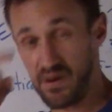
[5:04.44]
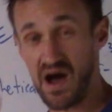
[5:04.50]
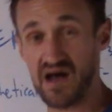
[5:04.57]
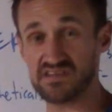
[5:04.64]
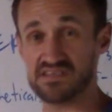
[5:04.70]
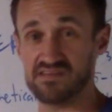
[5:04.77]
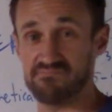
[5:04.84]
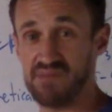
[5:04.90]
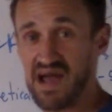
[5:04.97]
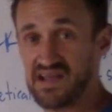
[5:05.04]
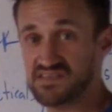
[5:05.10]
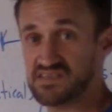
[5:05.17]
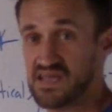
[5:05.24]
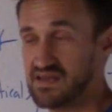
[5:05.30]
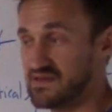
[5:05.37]
positive
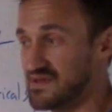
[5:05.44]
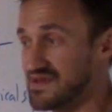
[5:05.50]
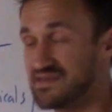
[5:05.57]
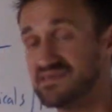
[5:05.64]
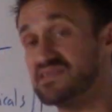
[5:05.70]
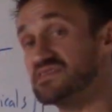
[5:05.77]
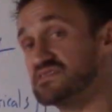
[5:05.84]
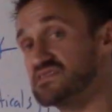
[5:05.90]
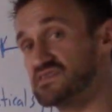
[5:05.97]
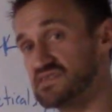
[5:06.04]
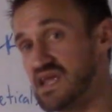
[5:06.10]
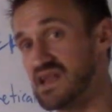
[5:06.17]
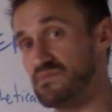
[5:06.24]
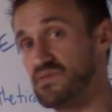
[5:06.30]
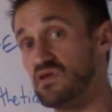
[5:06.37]
mindset, then the
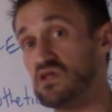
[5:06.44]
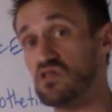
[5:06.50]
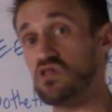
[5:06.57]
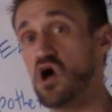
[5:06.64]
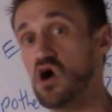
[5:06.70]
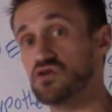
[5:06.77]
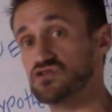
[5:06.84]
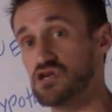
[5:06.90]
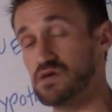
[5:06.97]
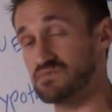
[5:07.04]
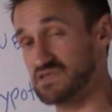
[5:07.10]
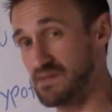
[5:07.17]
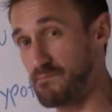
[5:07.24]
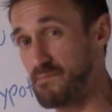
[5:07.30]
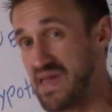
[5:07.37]
sustainability long-term
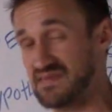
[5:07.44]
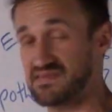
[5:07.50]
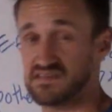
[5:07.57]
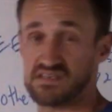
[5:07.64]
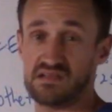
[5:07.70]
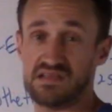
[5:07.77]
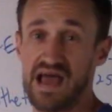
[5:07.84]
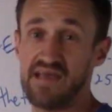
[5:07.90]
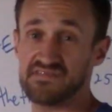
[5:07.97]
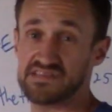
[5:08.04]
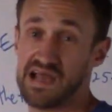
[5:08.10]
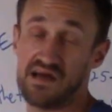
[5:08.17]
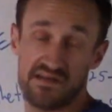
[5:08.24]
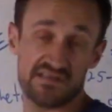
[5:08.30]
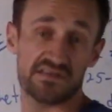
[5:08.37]
to make this a
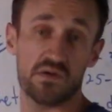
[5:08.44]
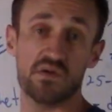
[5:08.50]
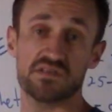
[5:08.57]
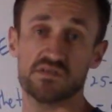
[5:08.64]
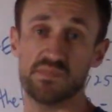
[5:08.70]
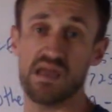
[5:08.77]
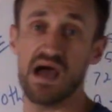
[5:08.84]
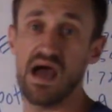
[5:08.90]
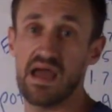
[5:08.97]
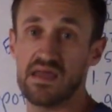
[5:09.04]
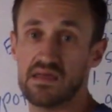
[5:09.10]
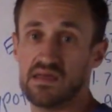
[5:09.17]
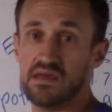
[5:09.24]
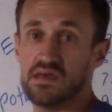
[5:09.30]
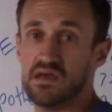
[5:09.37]
lifestyle is going to be
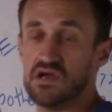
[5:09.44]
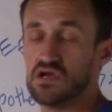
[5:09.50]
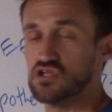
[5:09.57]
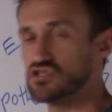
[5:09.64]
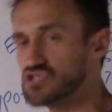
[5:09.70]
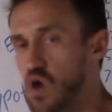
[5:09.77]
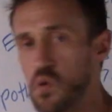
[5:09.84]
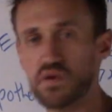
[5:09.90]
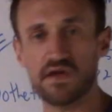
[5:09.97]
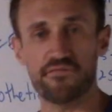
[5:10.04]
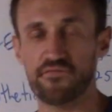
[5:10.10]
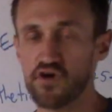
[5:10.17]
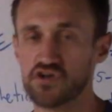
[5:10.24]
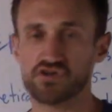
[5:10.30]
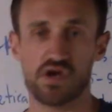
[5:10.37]
high. Don't get
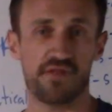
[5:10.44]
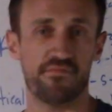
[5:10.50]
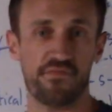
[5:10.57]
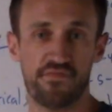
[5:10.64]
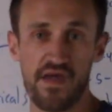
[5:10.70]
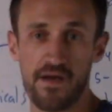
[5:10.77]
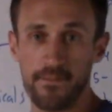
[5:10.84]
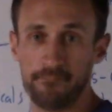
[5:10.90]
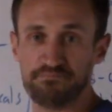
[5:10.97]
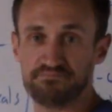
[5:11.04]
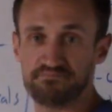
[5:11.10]
frustrated if you fail.